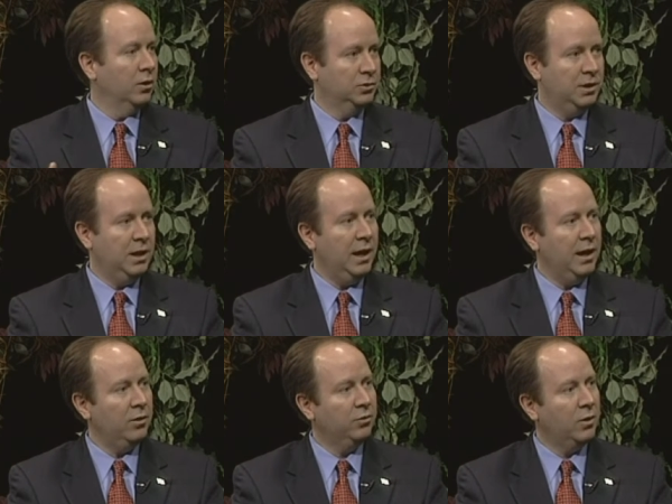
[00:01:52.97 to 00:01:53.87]
Our state
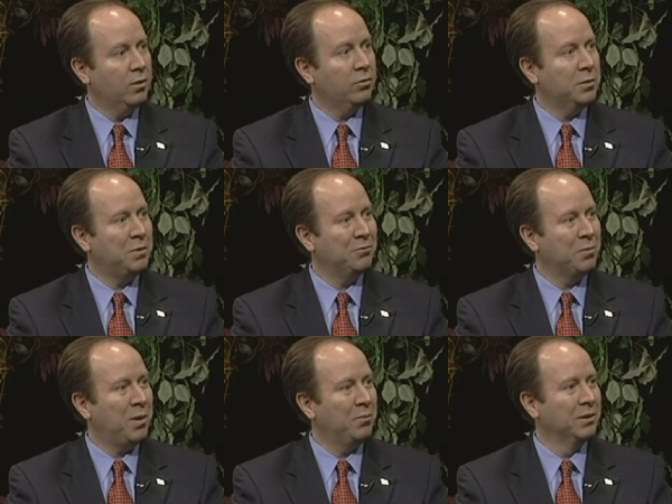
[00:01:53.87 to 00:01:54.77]
House, however, had been
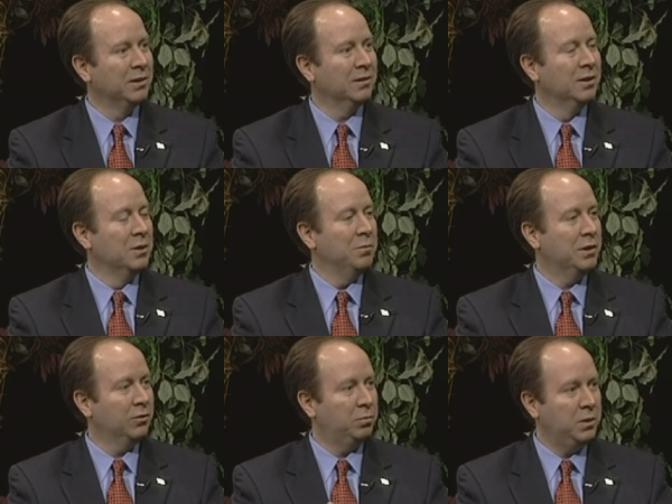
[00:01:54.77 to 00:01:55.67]
Republican
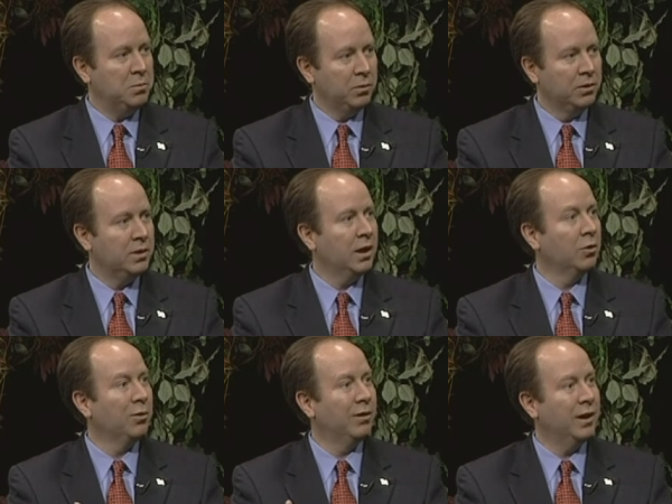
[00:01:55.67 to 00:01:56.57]
because people in
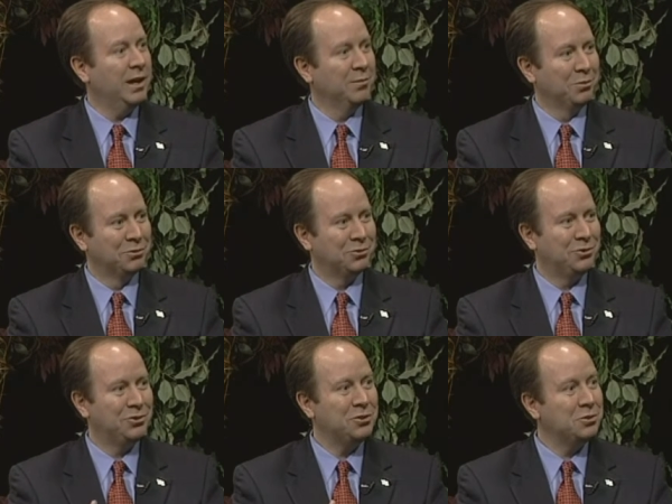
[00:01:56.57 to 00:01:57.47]
Delaware are able to
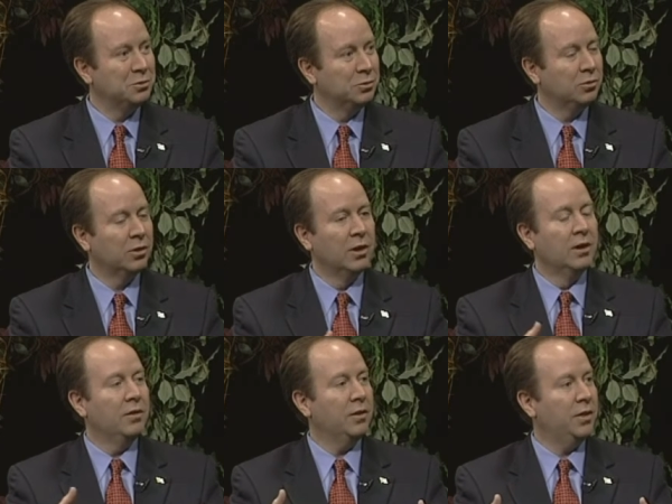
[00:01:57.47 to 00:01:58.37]
choose
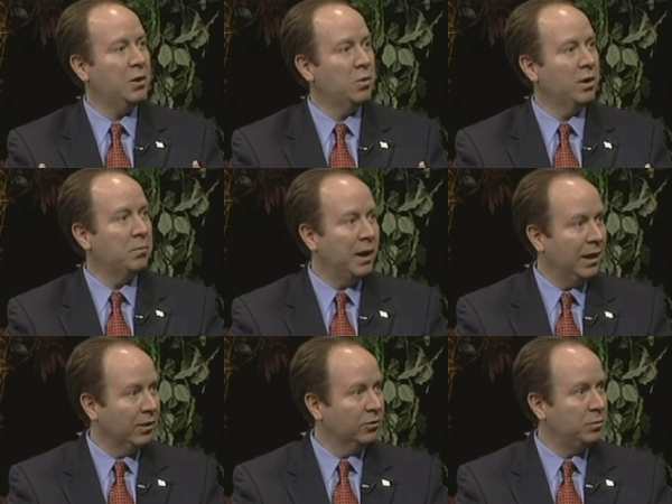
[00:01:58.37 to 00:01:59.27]
that they want to
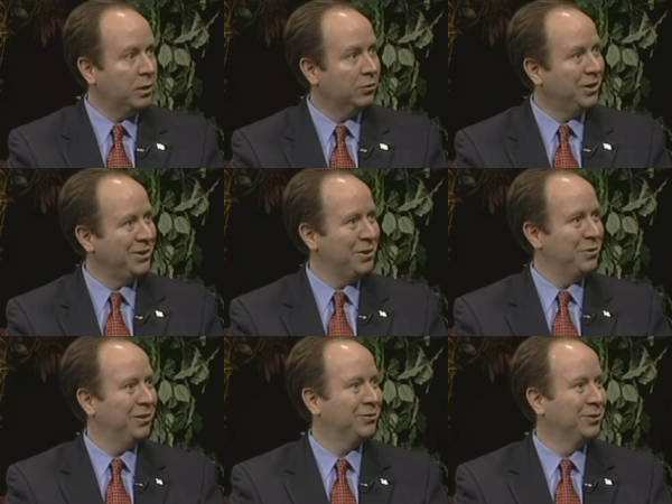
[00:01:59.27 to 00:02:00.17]
balance because they
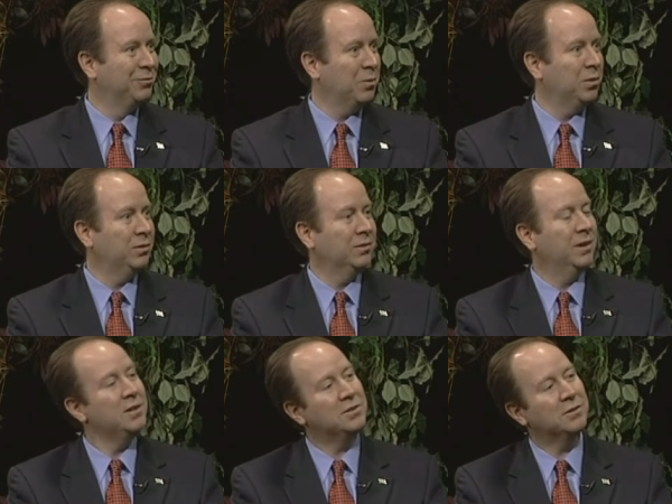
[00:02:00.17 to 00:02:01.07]
know that's good
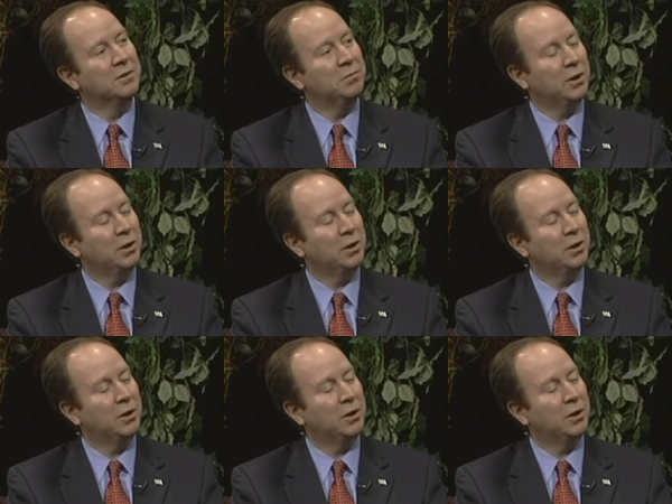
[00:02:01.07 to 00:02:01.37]
representation.